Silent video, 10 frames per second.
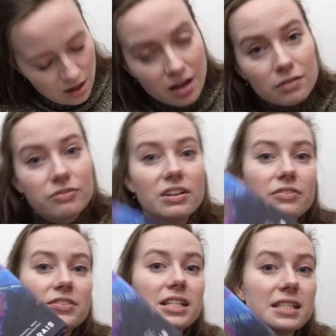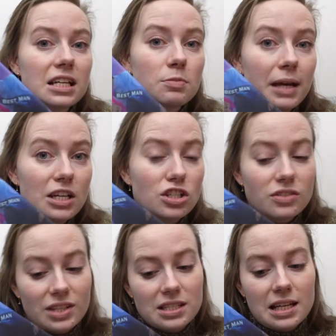56 pages
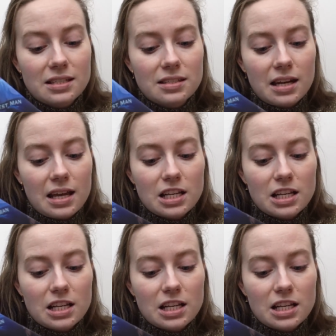of this yesterday